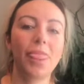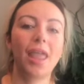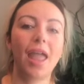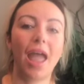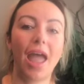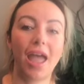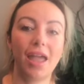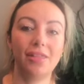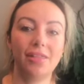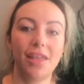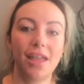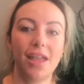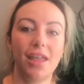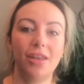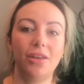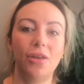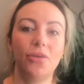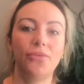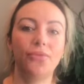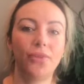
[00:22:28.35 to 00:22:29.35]
And
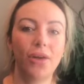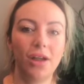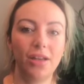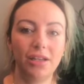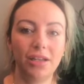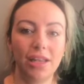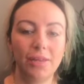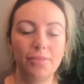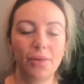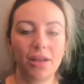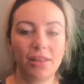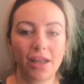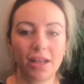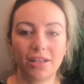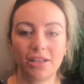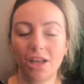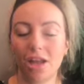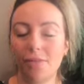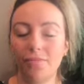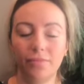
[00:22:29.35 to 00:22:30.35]
then finally, by that
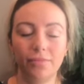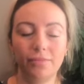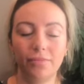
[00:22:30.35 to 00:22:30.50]
time,